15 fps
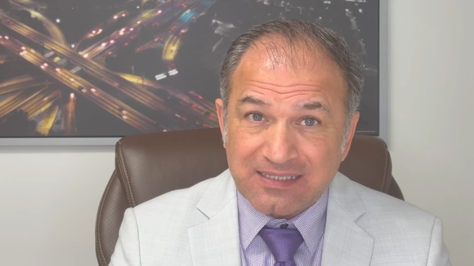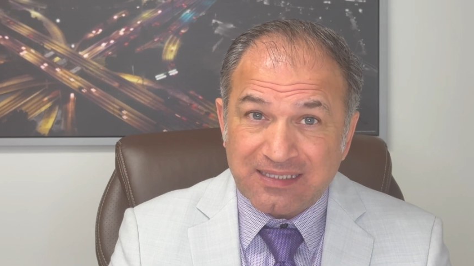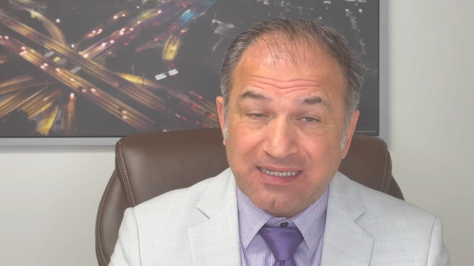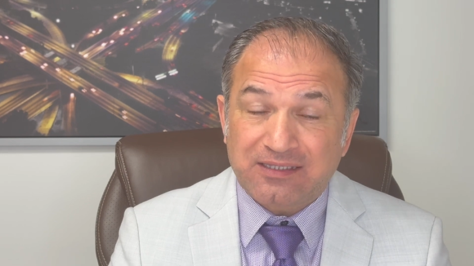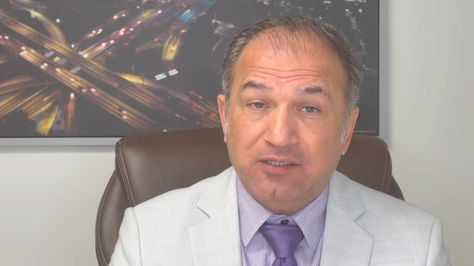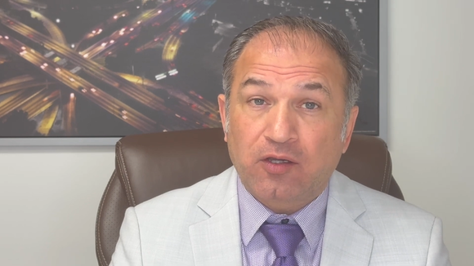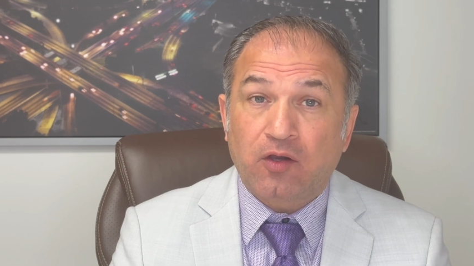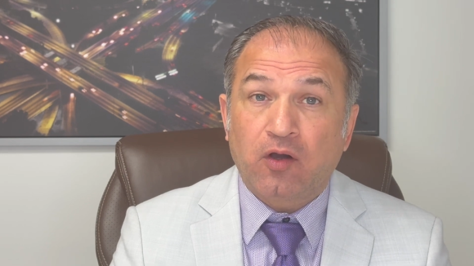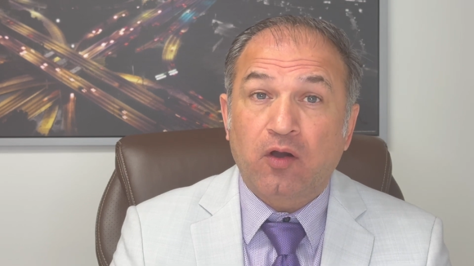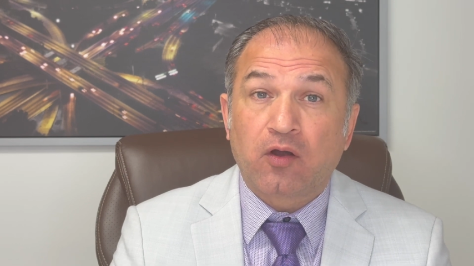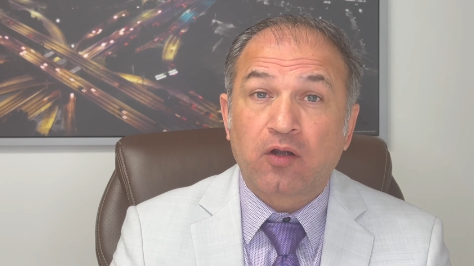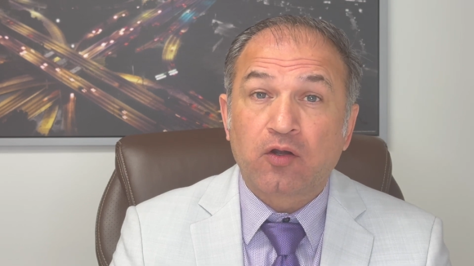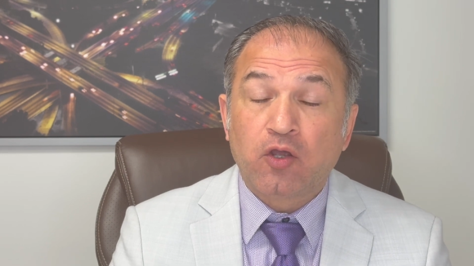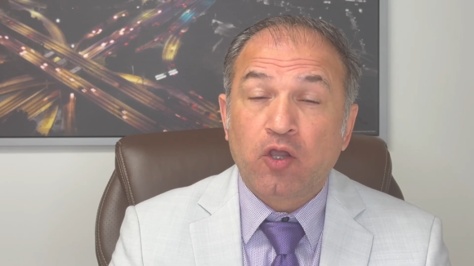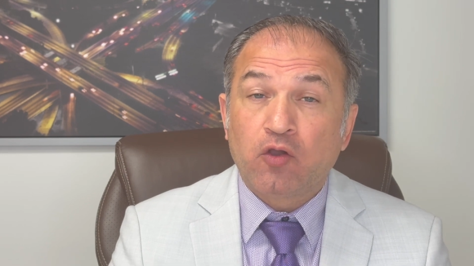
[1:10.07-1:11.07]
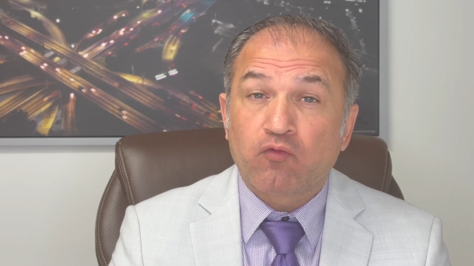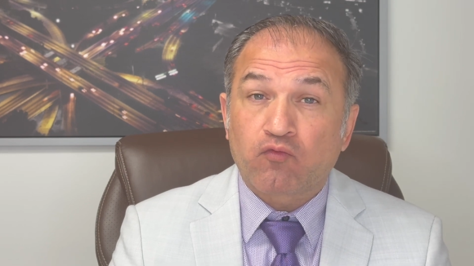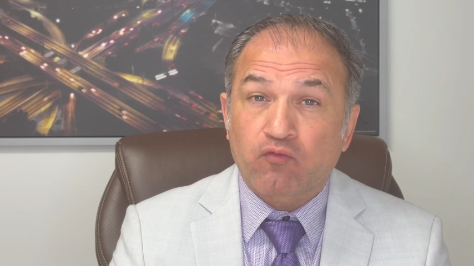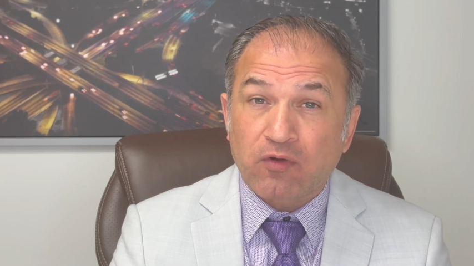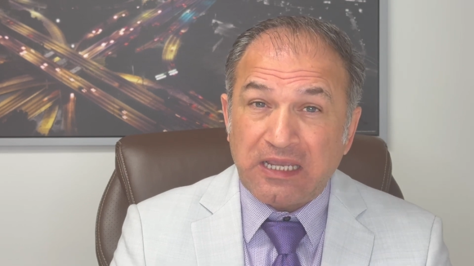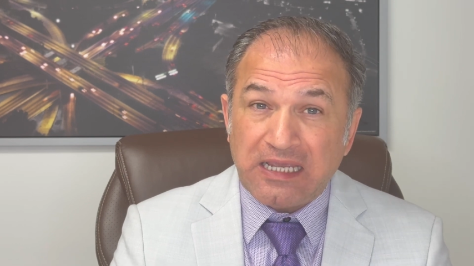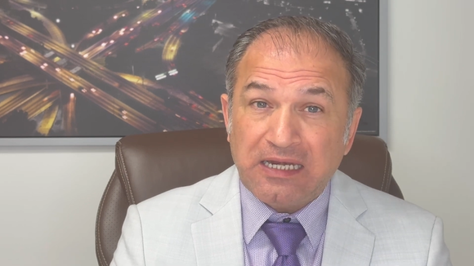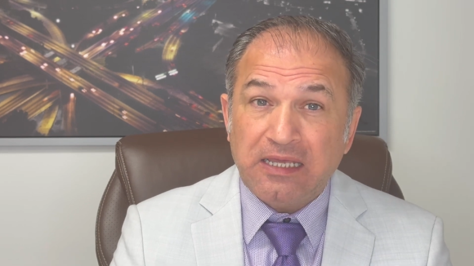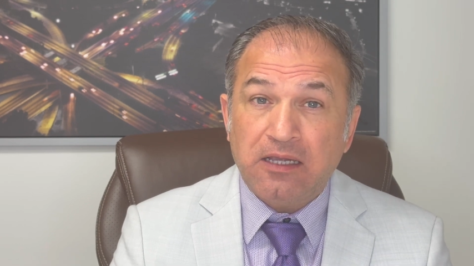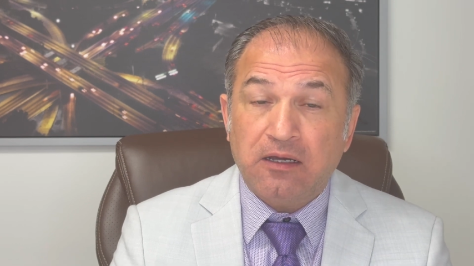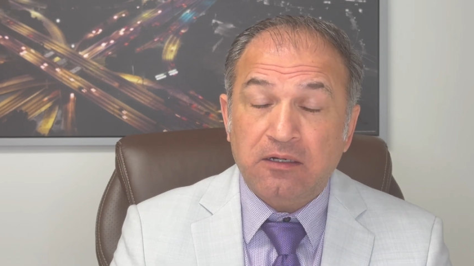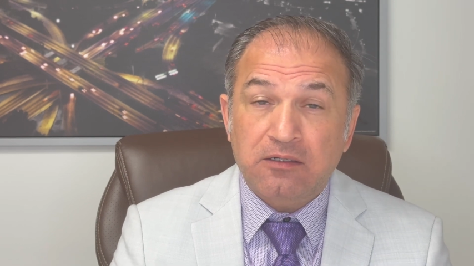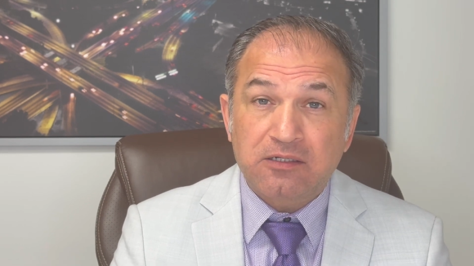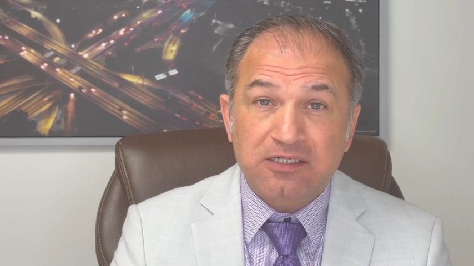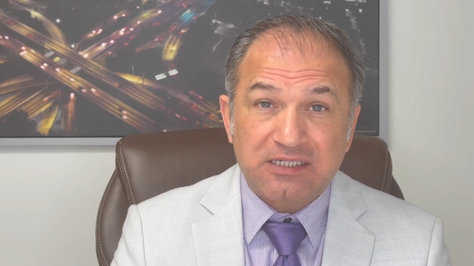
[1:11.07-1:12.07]
that they are really
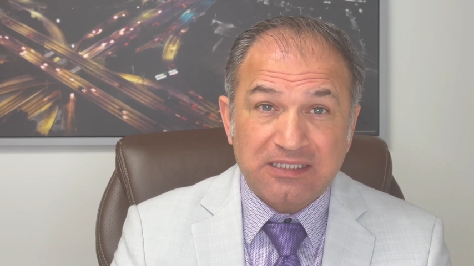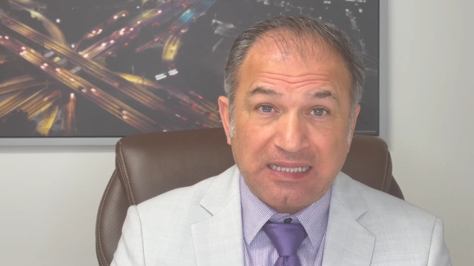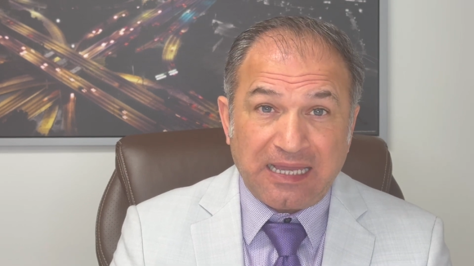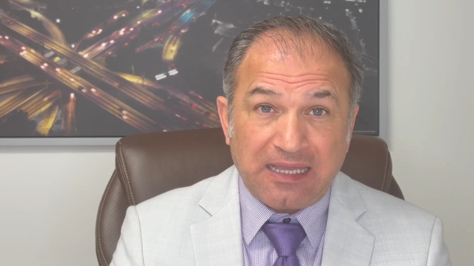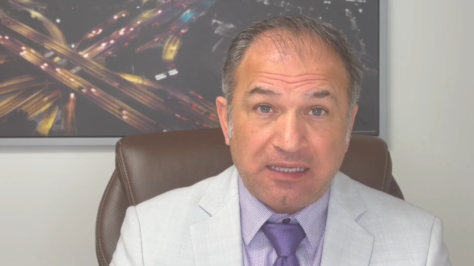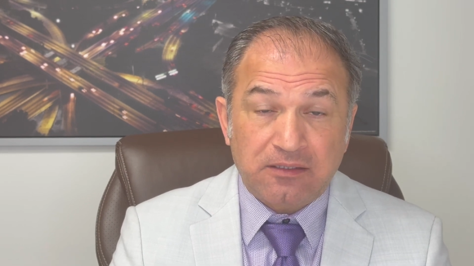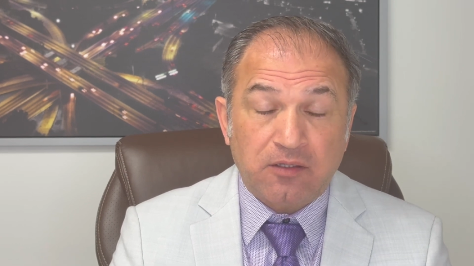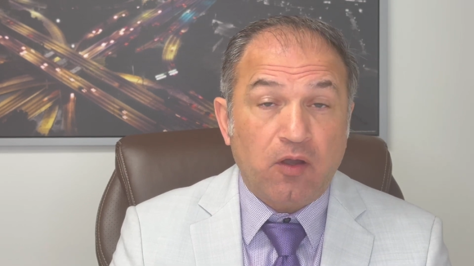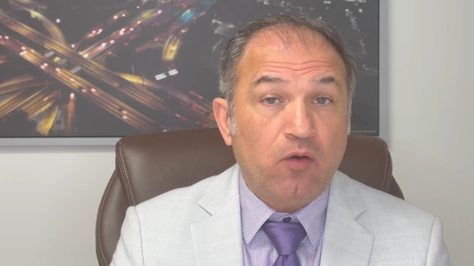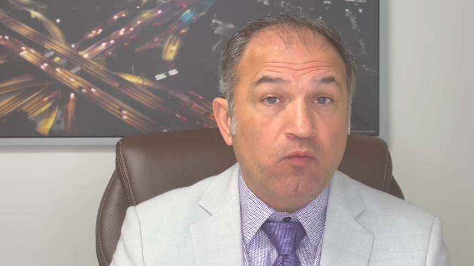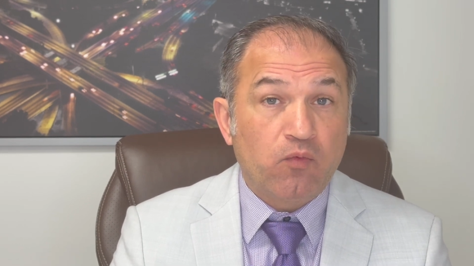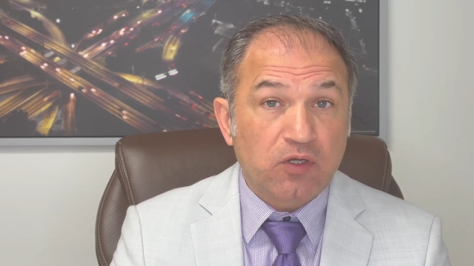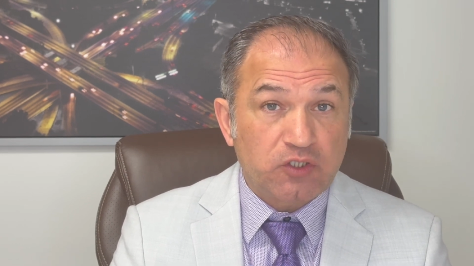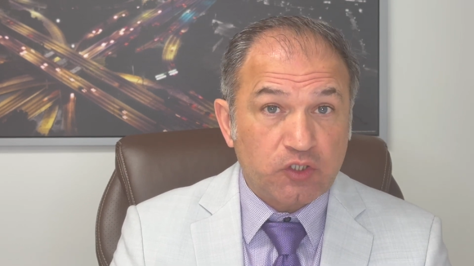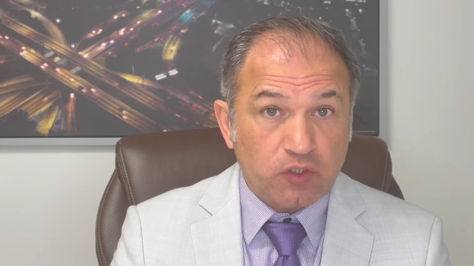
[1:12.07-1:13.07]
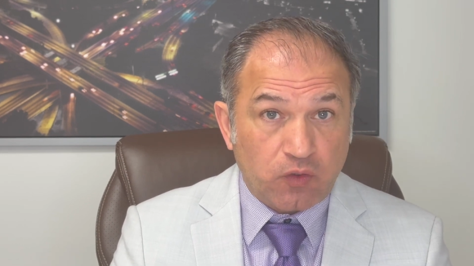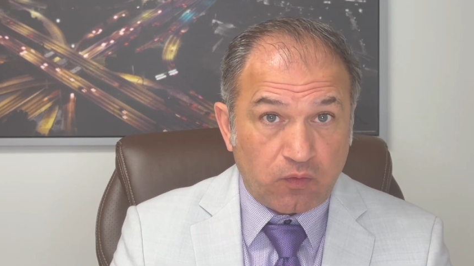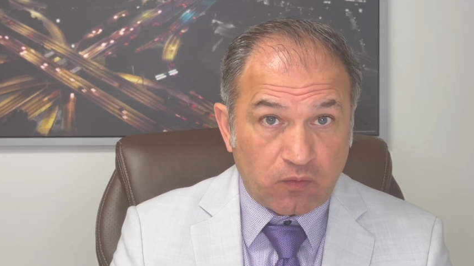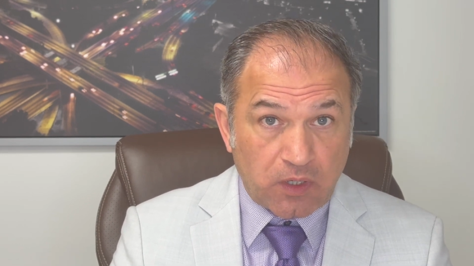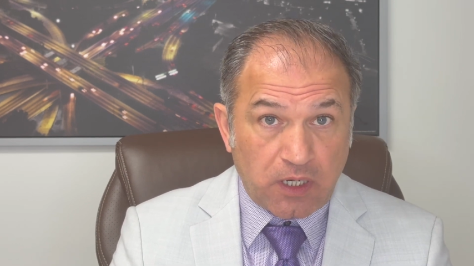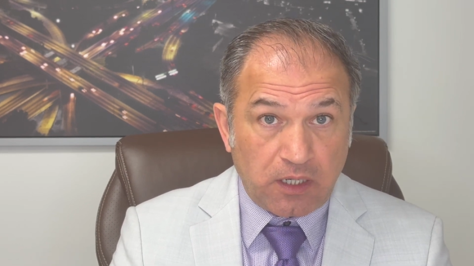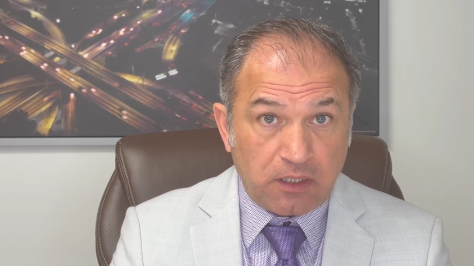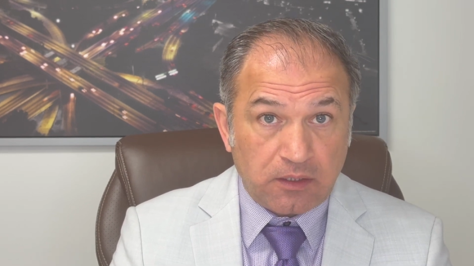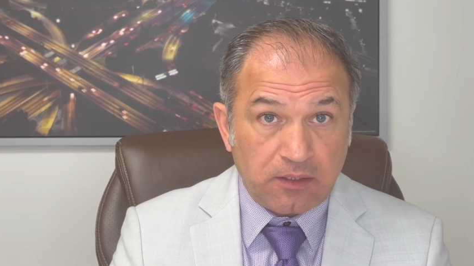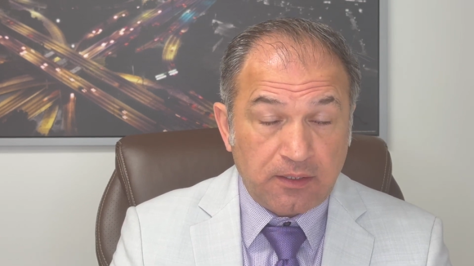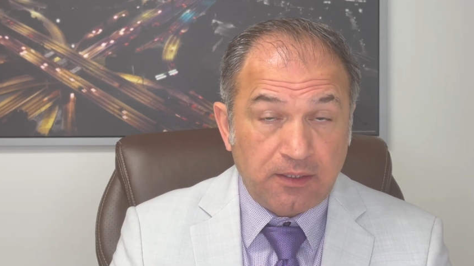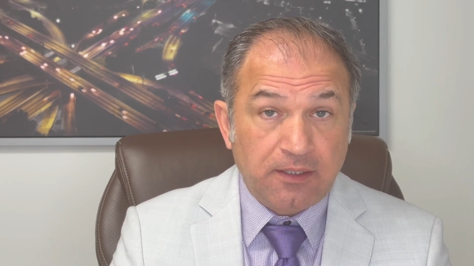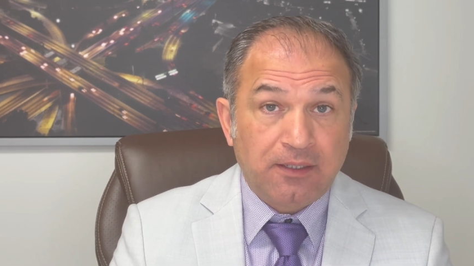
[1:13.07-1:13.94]
understand what's going on,